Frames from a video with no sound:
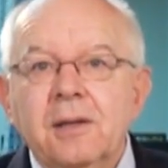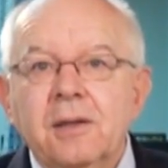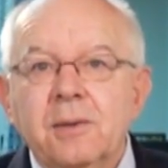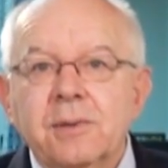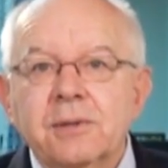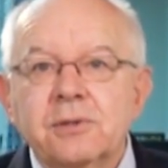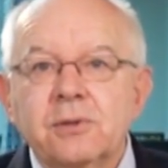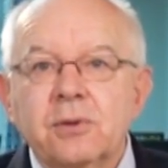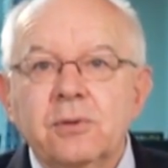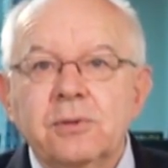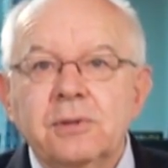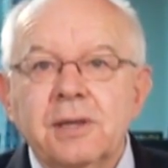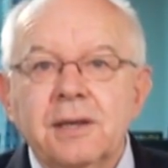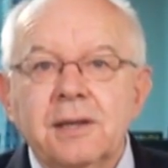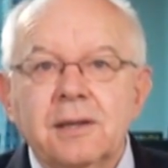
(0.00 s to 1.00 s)
The US
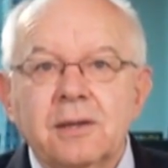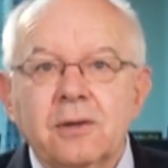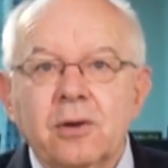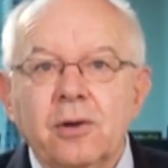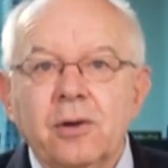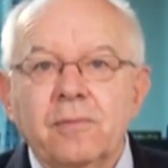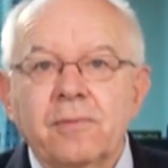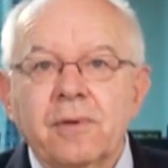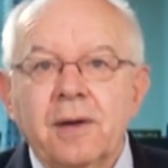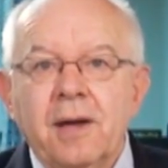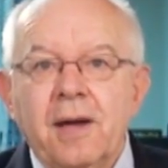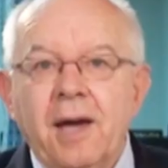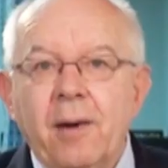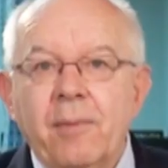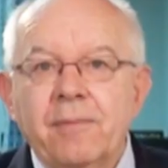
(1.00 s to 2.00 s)
2-10 curve,
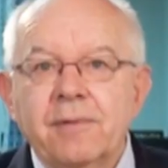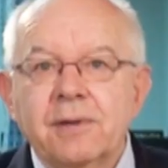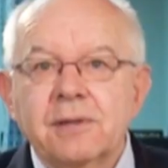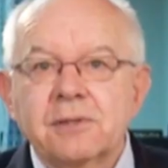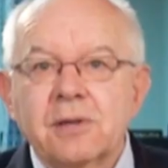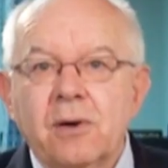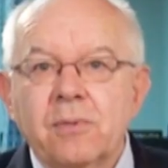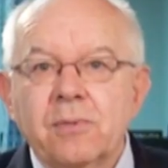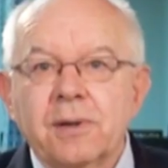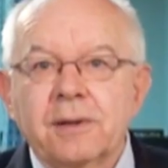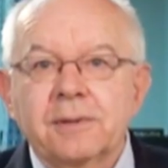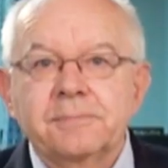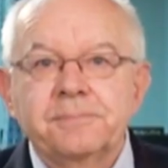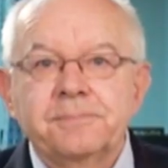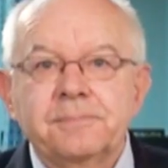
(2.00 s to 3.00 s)
however, is
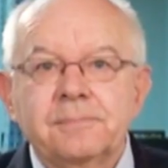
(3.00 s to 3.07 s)
holding.